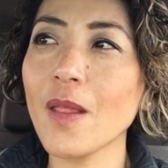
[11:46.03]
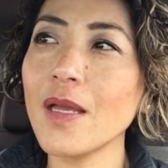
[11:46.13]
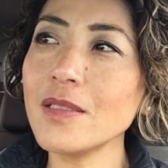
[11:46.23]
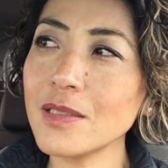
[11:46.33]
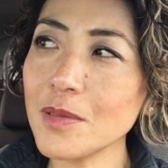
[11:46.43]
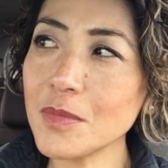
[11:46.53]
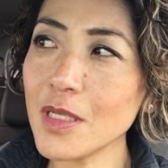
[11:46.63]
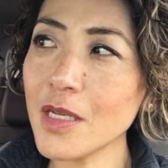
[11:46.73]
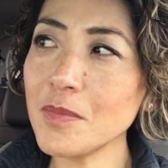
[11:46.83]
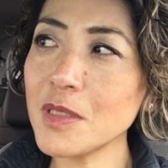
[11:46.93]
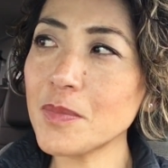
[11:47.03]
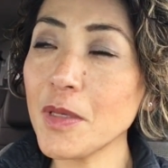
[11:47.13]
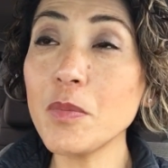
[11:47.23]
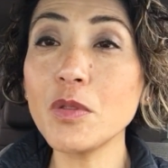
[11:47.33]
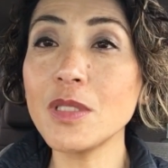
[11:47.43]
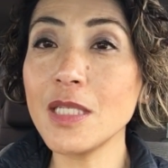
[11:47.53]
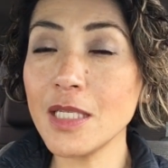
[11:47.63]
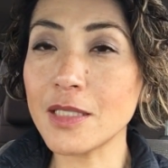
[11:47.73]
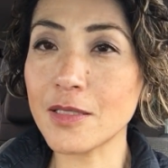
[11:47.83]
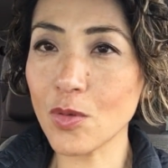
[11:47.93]
And sometimes people
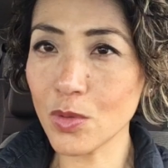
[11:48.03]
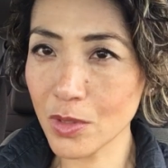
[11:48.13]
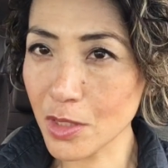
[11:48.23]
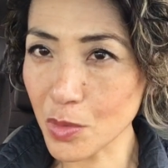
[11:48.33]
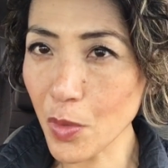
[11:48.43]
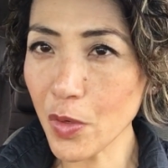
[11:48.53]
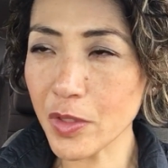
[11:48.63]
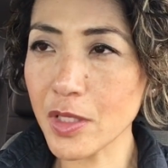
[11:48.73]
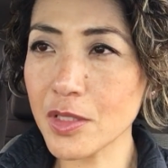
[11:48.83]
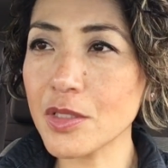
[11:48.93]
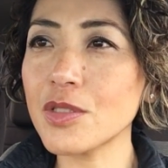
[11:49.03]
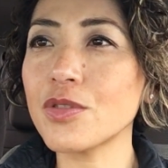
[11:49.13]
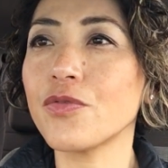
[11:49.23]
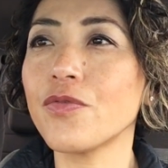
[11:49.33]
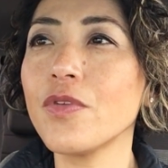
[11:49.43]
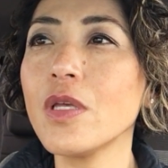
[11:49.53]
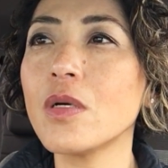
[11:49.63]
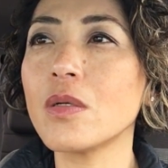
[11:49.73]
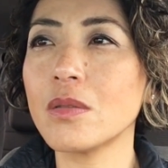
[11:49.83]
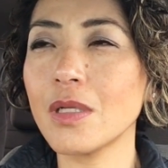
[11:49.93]
need those experiences to
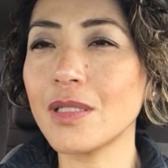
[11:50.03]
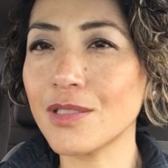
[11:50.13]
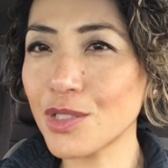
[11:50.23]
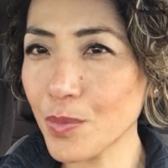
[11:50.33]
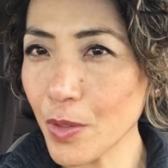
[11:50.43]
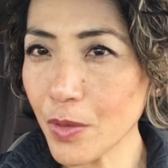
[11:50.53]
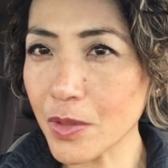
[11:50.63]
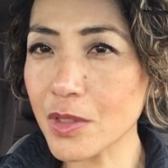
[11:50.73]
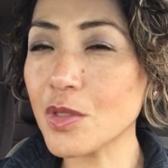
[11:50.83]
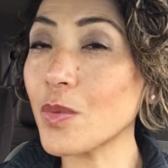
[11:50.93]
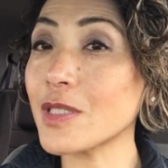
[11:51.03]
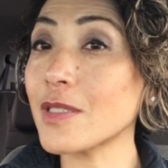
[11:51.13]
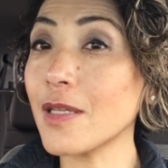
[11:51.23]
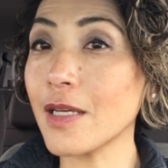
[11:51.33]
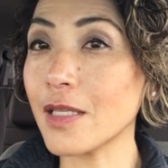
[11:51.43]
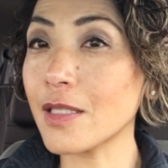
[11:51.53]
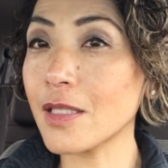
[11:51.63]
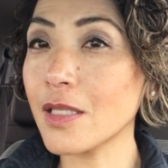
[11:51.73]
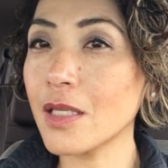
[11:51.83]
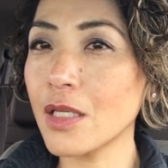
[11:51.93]
feel and experience what's like,